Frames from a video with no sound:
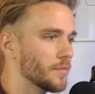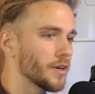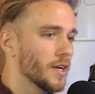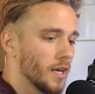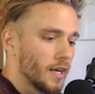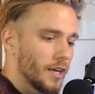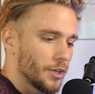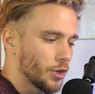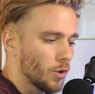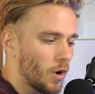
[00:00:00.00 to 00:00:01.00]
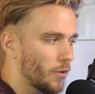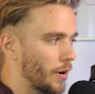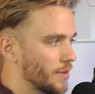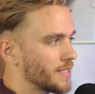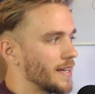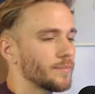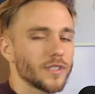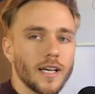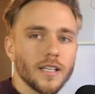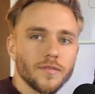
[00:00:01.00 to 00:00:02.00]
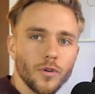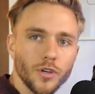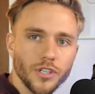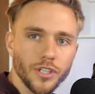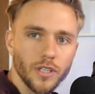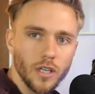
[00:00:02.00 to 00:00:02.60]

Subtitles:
But you're going to walk away with a templatized version